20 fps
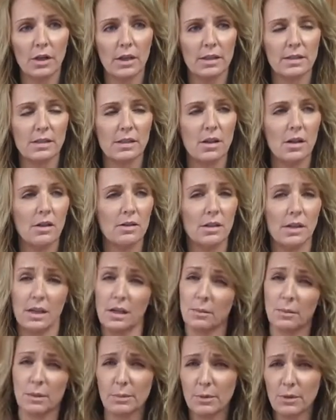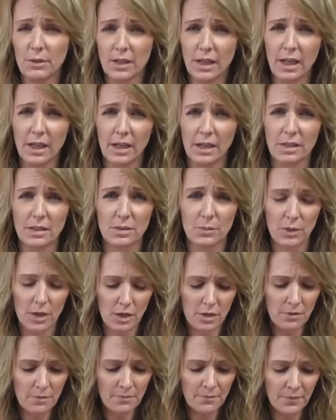It's called a hummingbird cake as
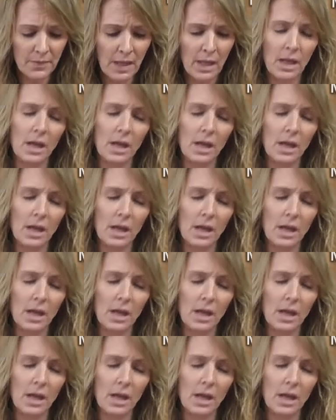well.